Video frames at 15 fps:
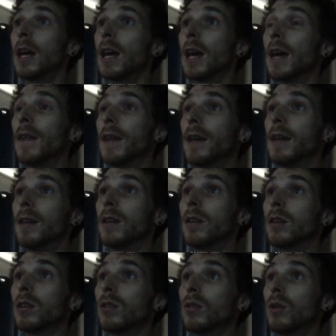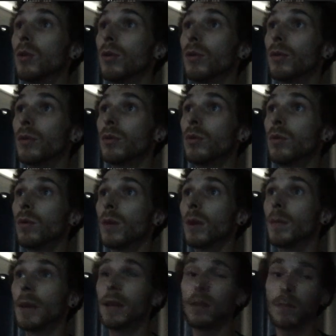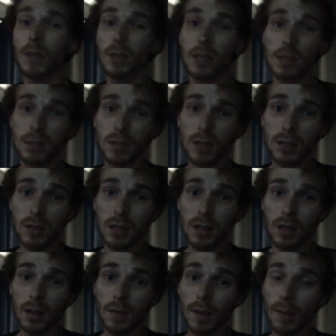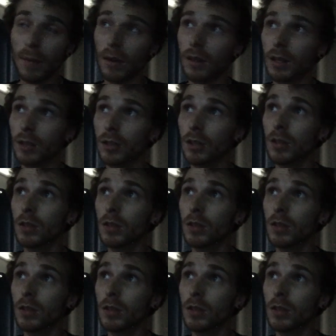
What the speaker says: And then you go through, make them at least 16 gigabyte partitions.